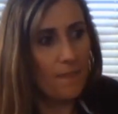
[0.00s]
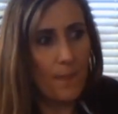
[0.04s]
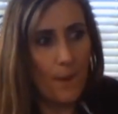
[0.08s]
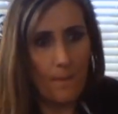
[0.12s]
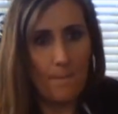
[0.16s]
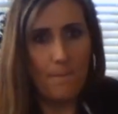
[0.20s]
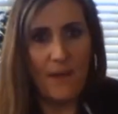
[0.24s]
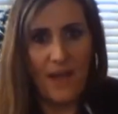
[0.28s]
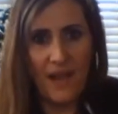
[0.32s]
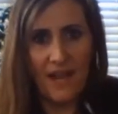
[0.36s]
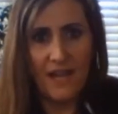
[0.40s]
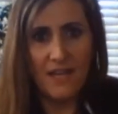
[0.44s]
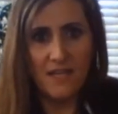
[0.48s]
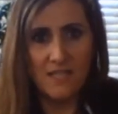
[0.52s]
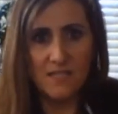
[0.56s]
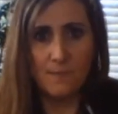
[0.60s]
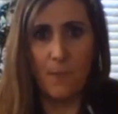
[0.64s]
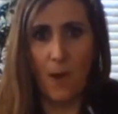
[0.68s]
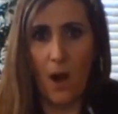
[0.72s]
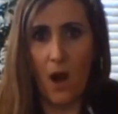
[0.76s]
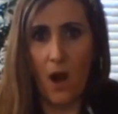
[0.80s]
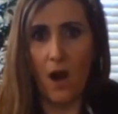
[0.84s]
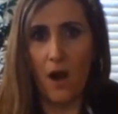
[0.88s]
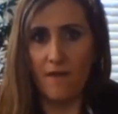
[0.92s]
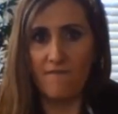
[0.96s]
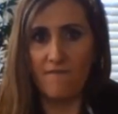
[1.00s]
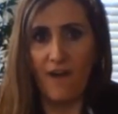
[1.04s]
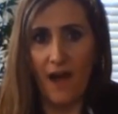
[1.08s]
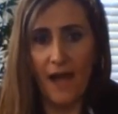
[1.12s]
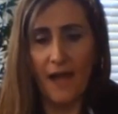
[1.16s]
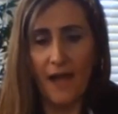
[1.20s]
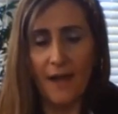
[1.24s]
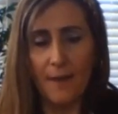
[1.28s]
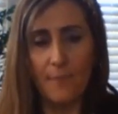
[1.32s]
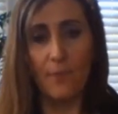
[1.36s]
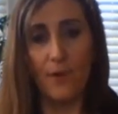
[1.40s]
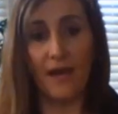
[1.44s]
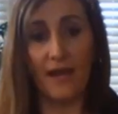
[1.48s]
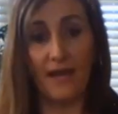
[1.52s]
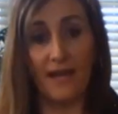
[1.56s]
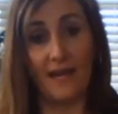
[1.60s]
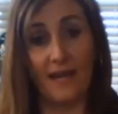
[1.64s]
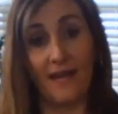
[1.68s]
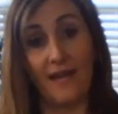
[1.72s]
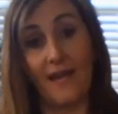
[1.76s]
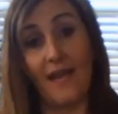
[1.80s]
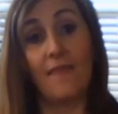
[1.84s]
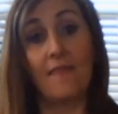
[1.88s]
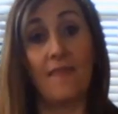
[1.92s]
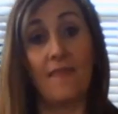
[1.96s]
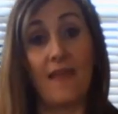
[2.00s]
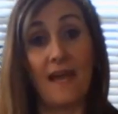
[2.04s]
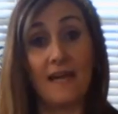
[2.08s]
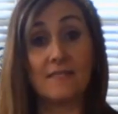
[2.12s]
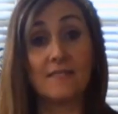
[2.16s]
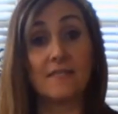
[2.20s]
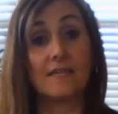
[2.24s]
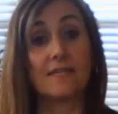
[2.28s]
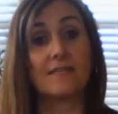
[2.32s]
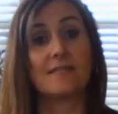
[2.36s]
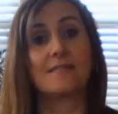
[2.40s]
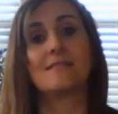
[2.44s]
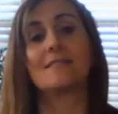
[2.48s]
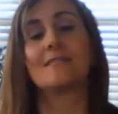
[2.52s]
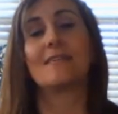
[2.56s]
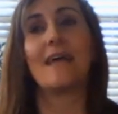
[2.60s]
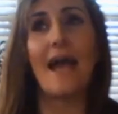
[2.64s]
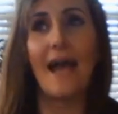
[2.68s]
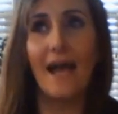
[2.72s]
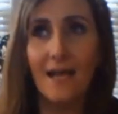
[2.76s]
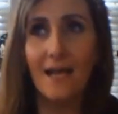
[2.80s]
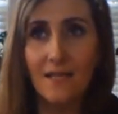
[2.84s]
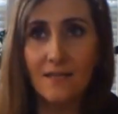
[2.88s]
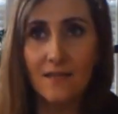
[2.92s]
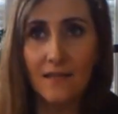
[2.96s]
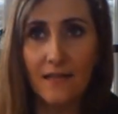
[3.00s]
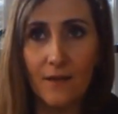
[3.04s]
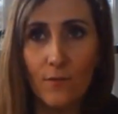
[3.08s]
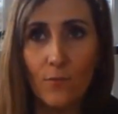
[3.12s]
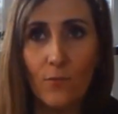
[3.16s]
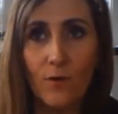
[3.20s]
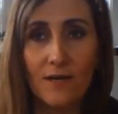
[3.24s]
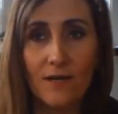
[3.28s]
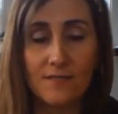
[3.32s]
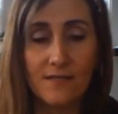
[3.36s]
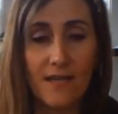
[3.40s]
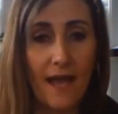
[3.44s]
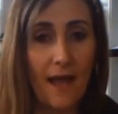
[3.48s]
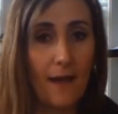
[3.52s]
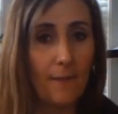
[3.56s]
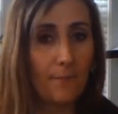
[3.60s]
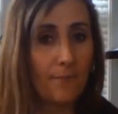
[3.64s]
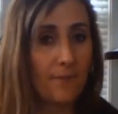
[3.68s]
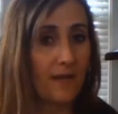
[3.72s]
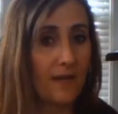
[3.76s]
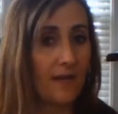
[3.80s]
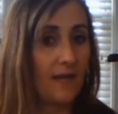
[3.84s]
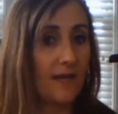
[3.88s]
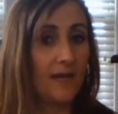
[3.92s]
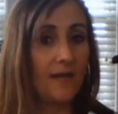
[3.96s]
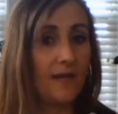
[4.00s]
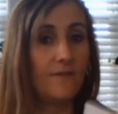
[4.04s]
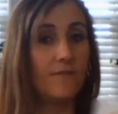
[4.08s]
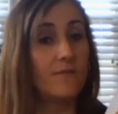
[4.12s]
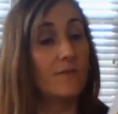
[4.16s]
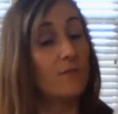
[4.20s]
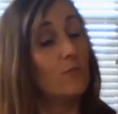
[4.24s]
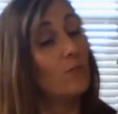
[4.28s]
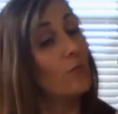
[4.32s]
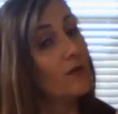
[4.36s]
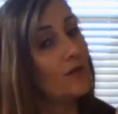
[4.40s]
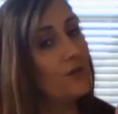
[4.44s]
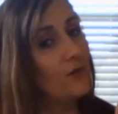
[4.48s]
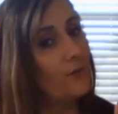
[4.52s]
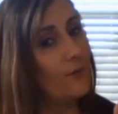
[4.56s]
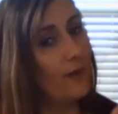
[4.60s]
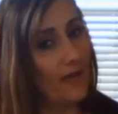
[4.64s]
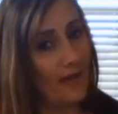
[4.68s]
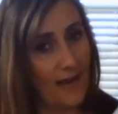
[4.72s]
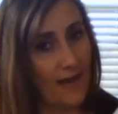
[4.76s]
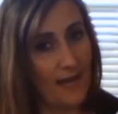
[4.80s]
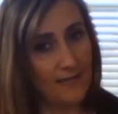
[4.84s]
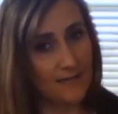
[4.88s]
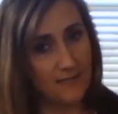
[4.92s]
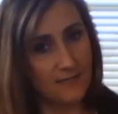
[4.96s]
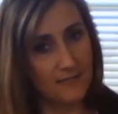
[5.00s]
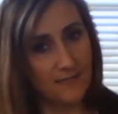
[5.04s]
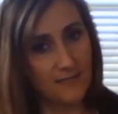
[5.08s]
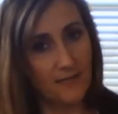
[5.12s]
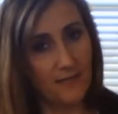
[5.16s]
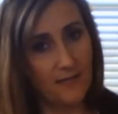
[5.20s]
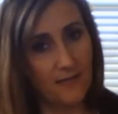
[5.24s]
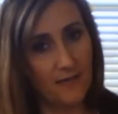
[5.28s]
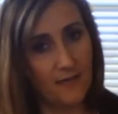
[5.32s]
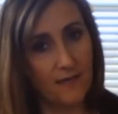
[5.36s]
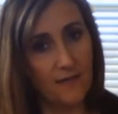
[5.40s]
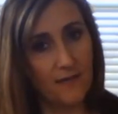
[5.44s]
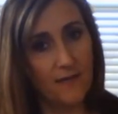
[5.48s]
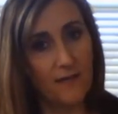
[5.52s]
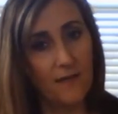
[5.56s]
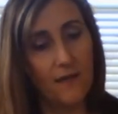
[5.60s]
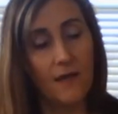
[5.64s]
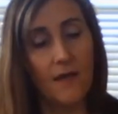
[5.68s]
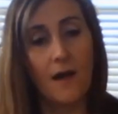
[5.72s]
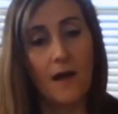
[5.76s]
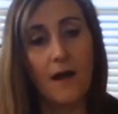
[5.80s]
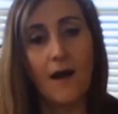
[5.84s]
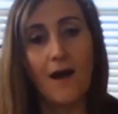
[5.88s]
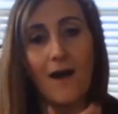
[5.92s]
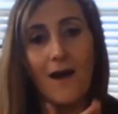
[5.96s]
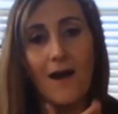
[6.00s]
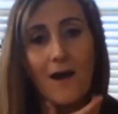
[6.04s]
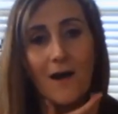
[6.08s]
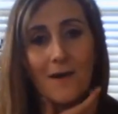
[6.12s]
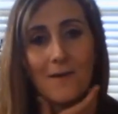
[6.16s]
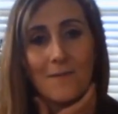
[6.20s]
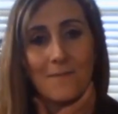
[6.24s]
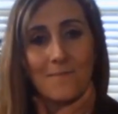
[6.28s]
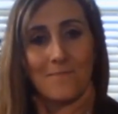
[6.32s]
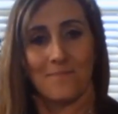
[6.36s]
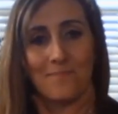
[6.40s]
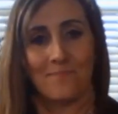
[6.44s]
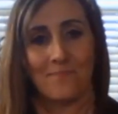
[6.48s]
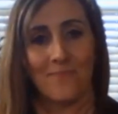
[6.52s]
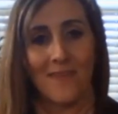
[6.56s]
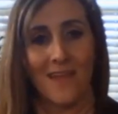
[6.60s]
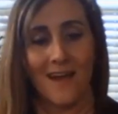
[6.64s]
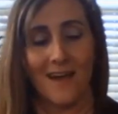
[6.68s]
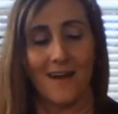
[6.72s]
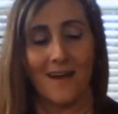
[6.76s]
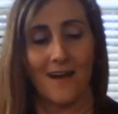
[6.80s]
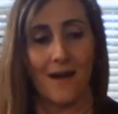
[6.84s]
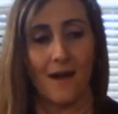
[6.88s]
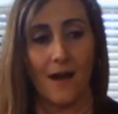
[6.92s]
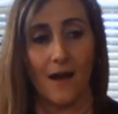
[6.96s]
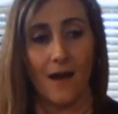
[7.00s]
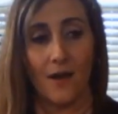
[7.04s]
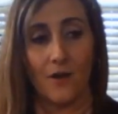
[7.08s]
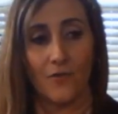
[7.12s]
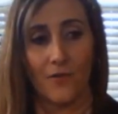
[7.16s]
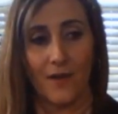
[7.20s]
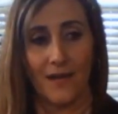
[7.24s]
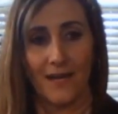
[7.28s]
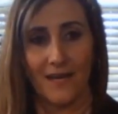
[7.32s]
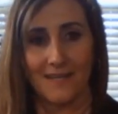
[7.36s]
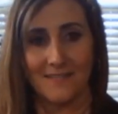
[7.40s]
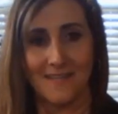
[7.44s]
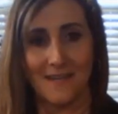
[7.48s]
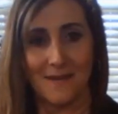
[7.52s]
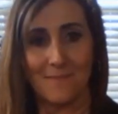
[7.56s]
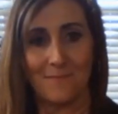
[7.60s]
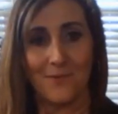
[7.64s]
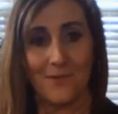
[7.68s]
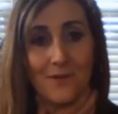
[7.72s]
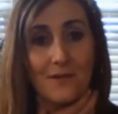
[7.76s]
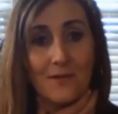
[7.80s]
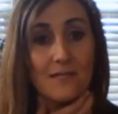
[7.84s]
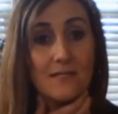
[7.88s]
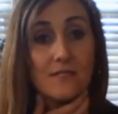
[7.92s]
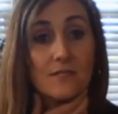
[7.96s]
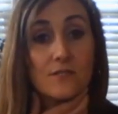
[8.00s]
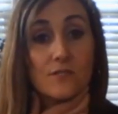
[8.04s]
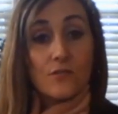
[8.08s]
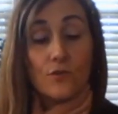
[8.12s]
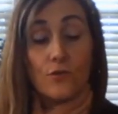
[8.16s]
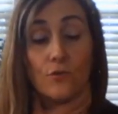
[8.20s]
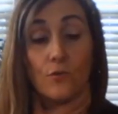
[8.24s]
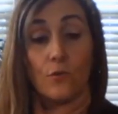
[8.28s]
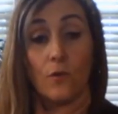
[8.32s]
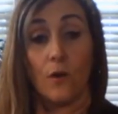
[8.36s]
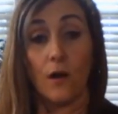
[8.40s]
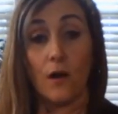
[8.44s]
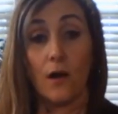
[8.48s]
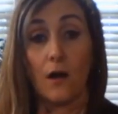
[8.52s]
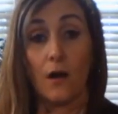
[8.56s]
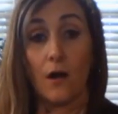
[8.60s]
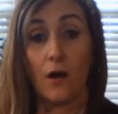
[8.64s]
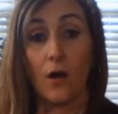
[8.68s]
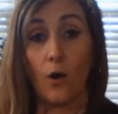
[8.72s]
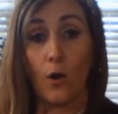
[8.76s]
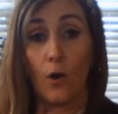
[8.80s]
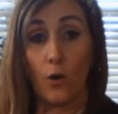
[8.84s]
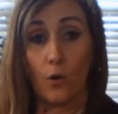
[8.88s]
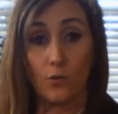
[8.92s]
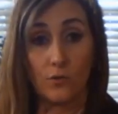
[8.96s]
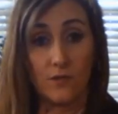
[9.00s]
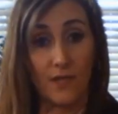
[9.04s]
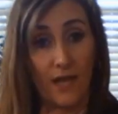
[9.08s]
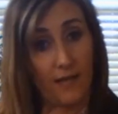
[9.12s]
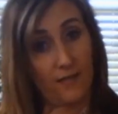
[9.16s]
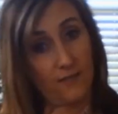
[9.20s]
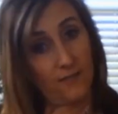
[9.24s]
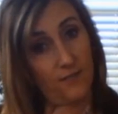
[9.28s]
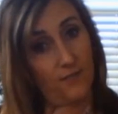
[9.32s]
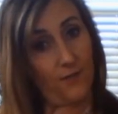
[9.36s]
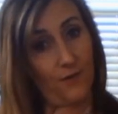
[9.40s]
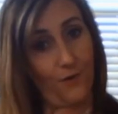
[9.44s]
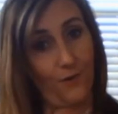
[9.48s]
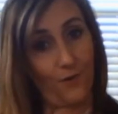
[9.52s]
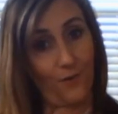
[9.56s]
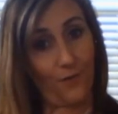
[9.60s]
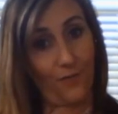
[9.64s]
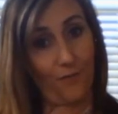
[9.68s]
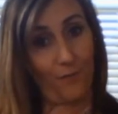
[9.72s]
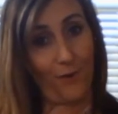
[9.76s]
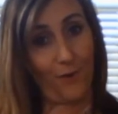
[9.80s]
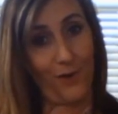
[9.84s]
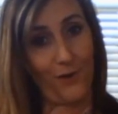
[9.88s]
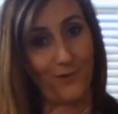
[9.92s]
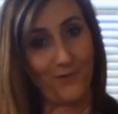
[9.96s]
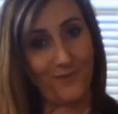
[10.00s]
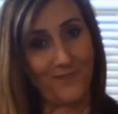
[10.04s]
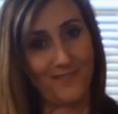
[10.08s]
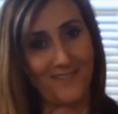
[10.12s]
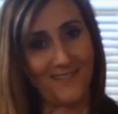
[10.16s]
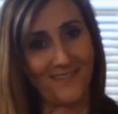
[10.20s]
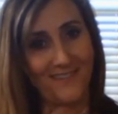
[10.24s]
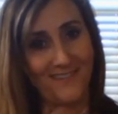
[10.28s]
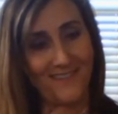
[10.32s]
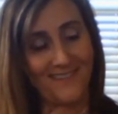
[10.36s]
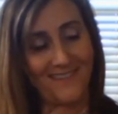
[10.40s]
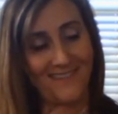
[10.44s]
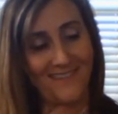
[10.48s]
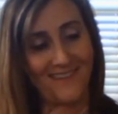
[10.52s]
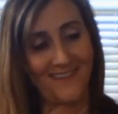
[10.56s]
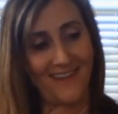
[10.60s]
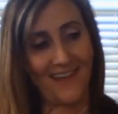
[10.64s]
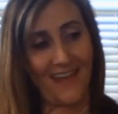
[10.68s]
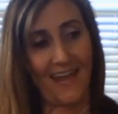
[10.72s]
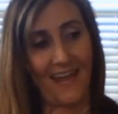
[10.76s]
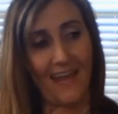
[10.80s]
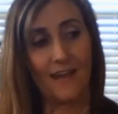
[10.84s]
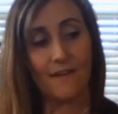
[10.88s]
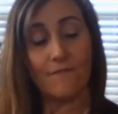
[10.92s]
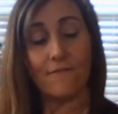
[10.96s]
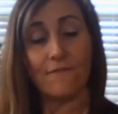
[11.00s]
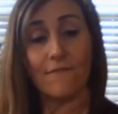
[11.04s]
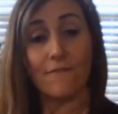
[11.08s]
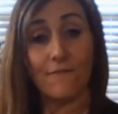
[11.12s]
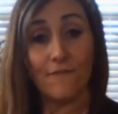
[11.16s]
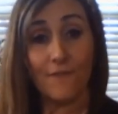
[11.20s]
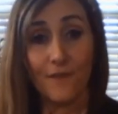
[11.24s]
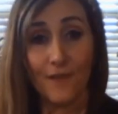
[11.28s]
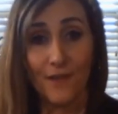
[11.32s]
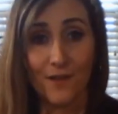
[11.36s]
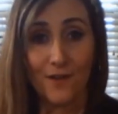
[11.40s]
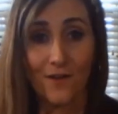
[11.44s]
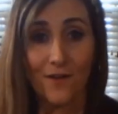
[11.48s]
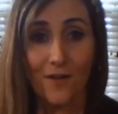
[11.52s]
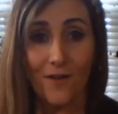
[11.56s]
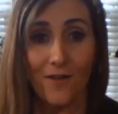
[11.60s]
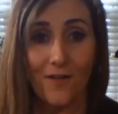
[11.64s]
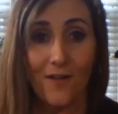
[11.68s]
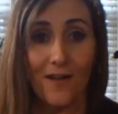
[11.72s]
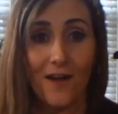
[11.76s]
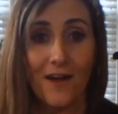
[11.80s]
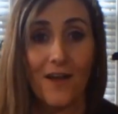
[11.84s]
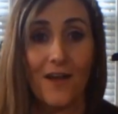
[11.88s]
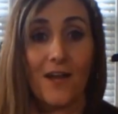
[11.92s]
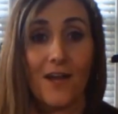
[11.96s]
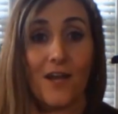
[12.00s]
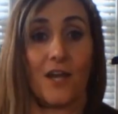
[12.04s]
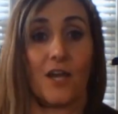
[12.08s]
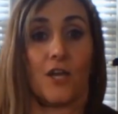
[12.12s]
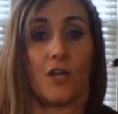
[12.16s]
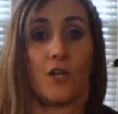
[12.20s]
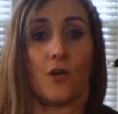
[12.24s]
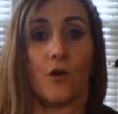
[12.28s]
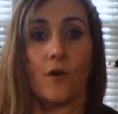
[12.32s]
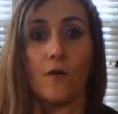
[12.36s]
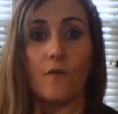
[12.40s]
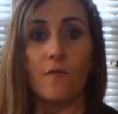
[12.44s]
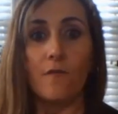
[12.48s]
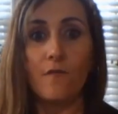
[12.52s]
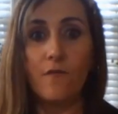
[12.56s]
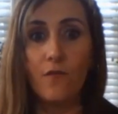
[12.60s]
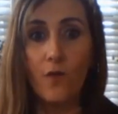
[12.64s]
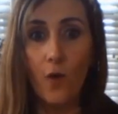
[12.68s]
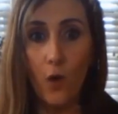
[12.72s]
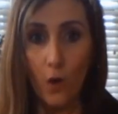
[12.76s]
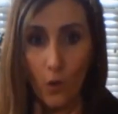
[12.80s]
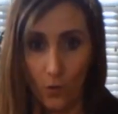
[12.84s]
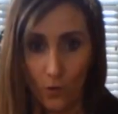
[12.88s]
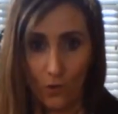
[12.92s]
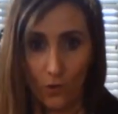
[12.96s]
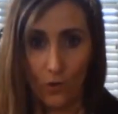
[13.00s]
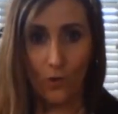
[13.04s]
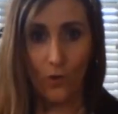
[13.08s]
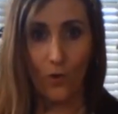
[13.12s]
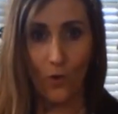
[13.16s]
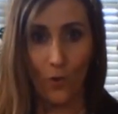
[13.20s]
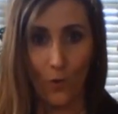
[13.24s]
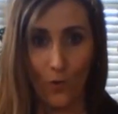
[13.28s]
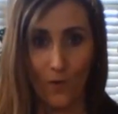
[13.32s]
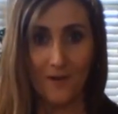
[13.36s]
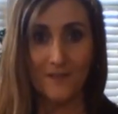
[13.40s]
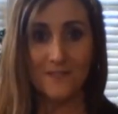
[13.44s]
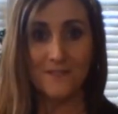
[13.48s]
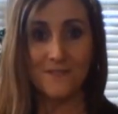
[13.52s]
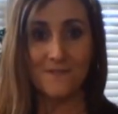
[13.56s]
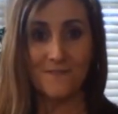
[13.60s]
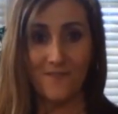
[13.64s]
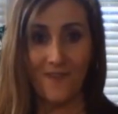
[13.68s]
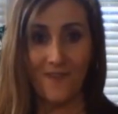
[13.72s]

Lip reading: the bass bar vibrating, and that's exactly what is happening even when you cannot see it. A great example is to hold onto your throat and feel your vocal cords